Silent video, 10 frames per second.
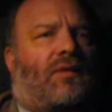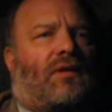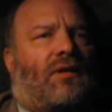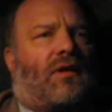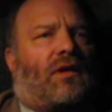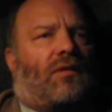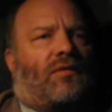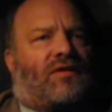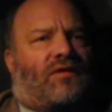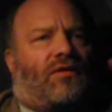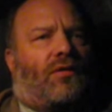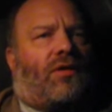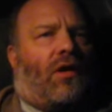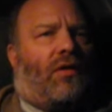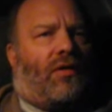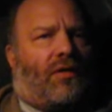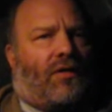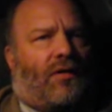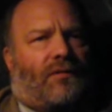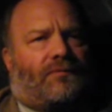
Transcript: It was a two-car order,